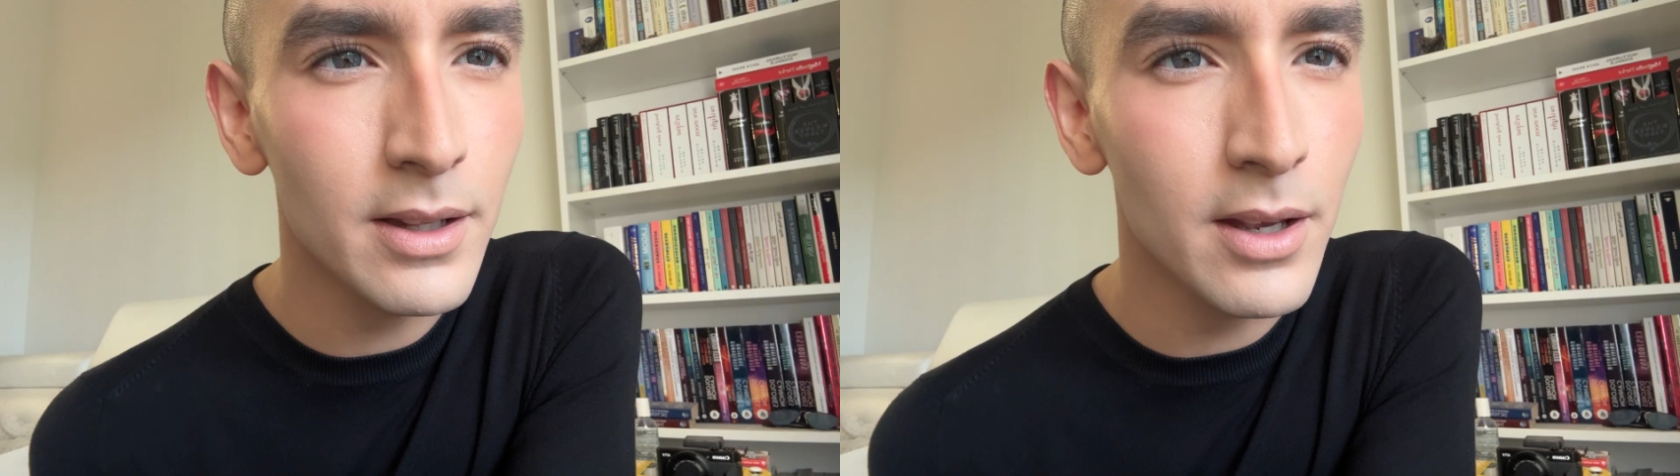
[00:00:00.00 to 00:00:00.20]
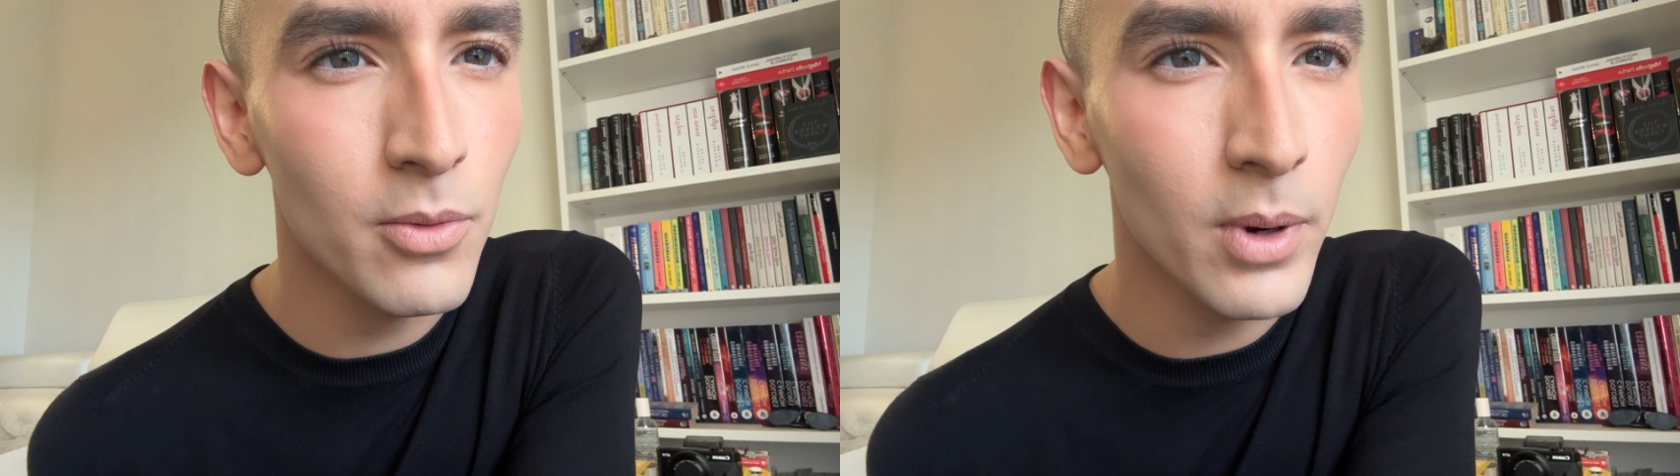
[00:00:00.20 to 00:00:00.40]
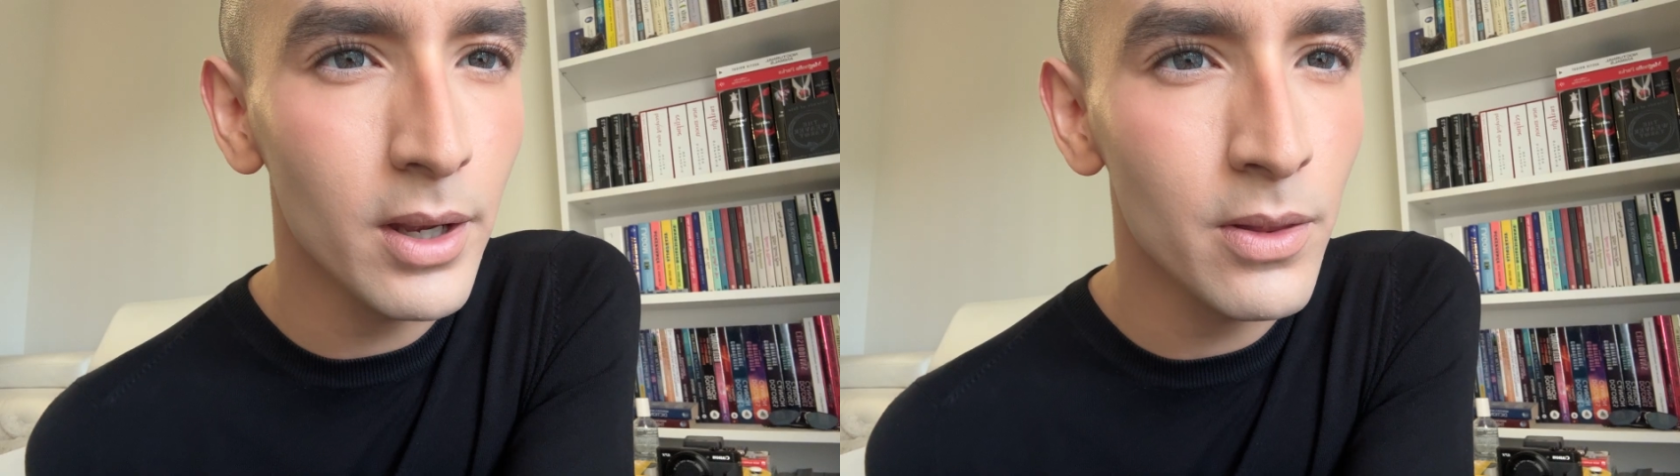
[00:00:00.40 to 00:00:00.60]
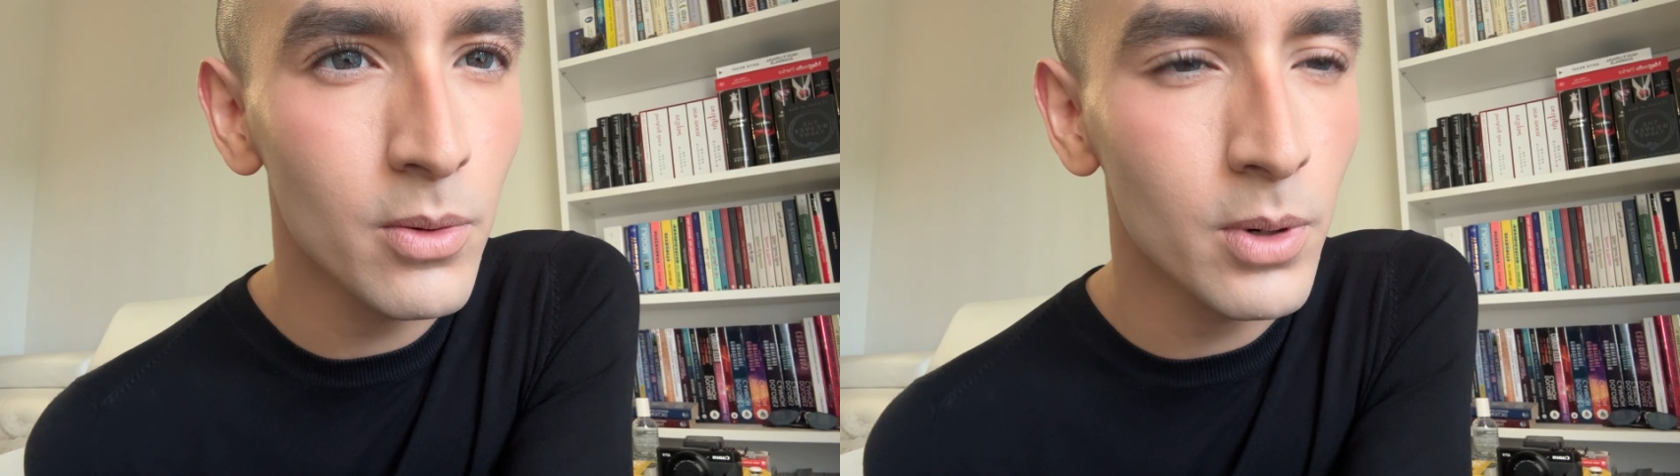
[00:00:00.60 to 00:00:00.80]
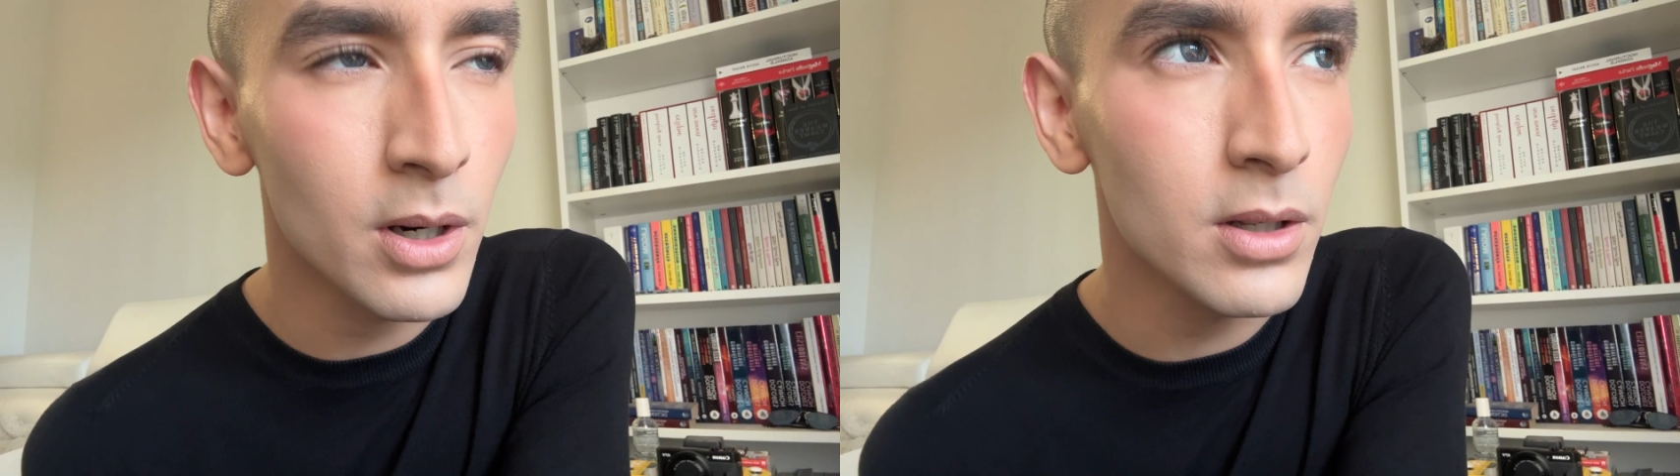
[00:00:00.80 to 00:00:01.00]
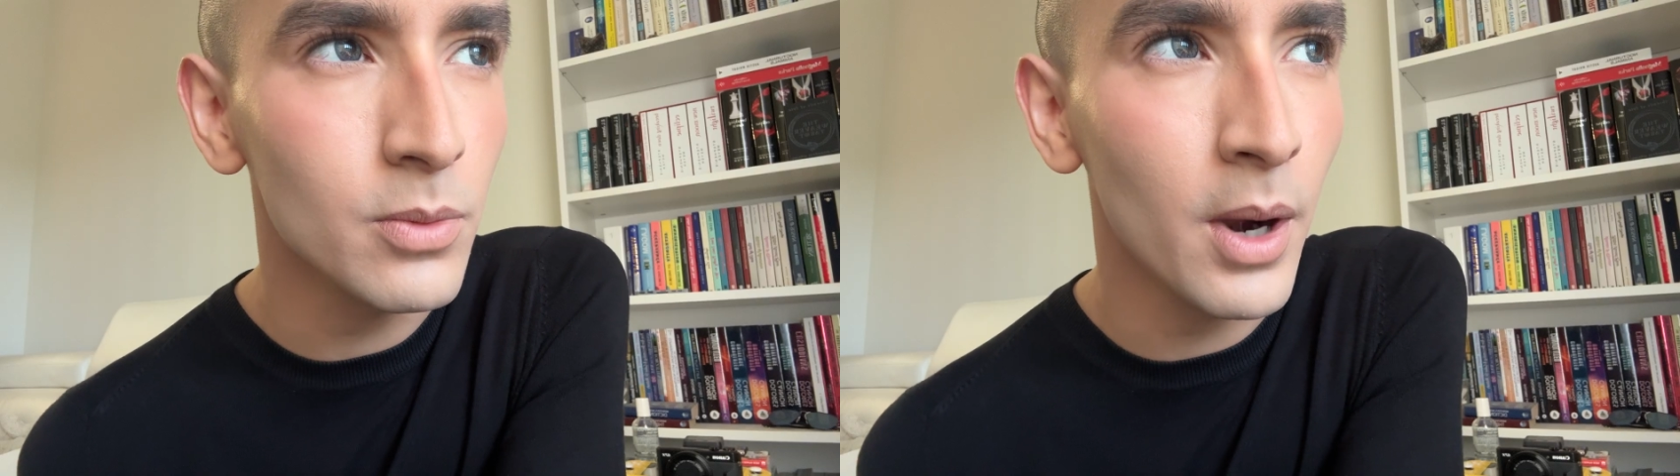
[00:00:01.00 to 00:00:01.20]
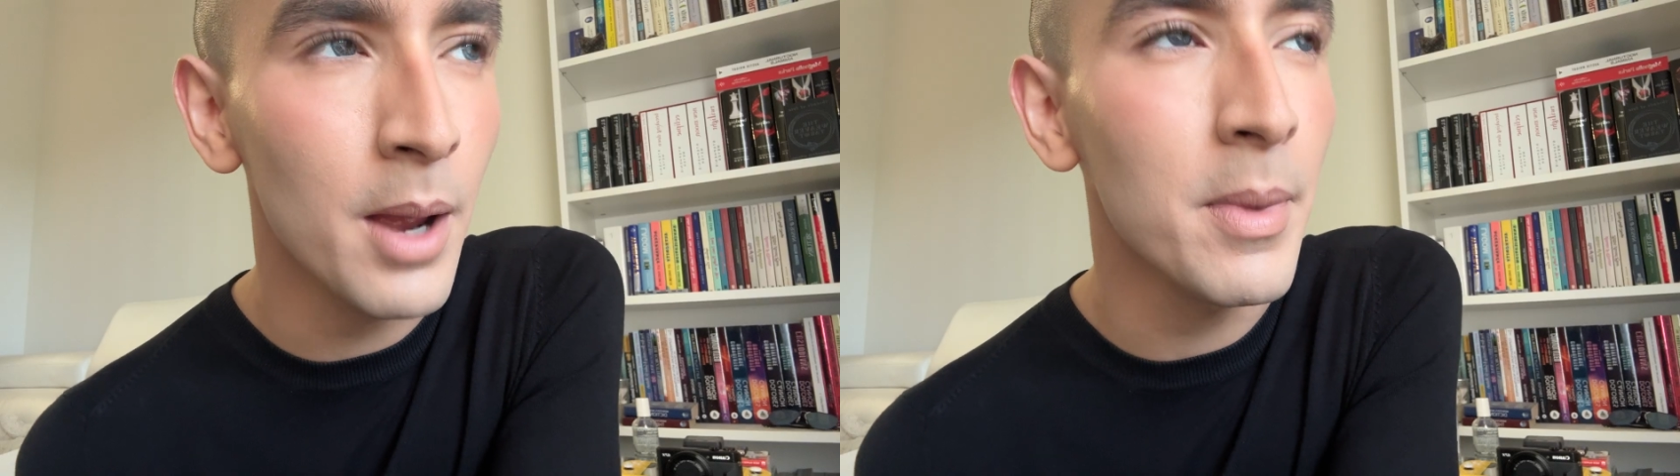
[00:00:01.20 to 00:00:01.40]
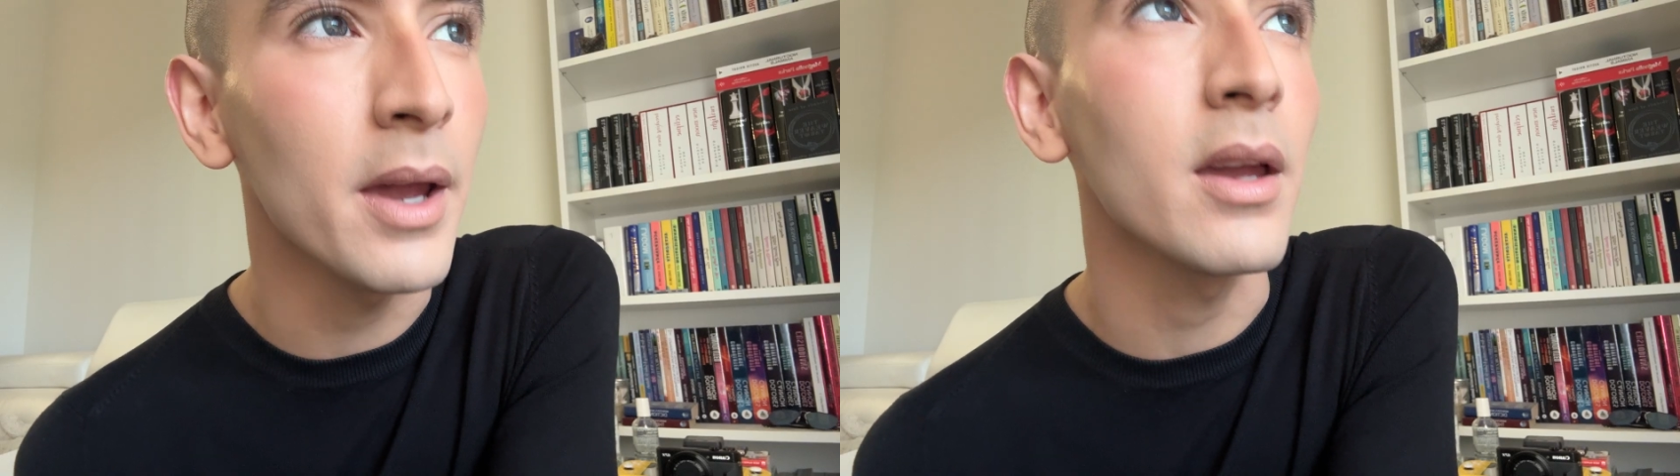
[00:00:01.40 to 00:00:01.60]
like what in the world? Where
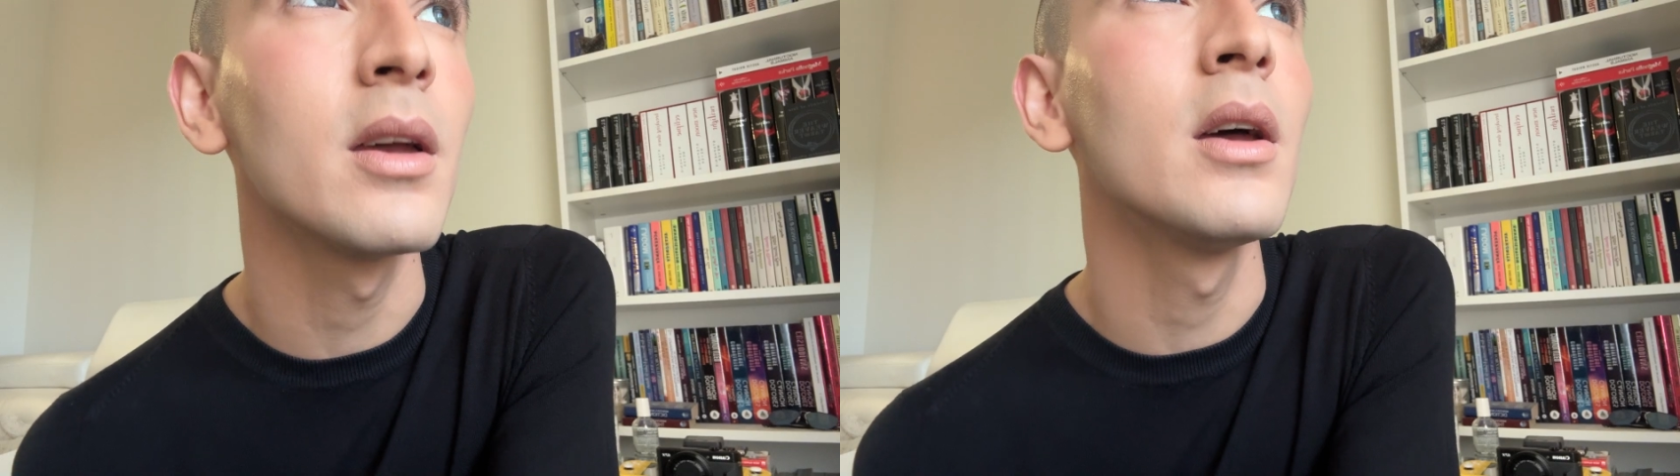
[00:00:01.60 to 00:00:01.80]
am I?